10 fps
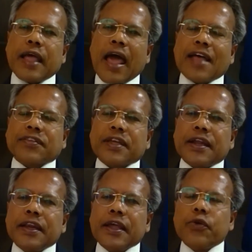has
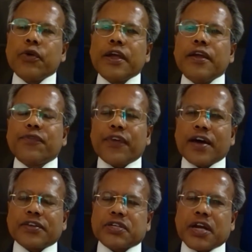a new
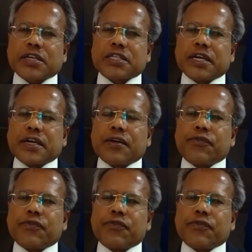infrastructure,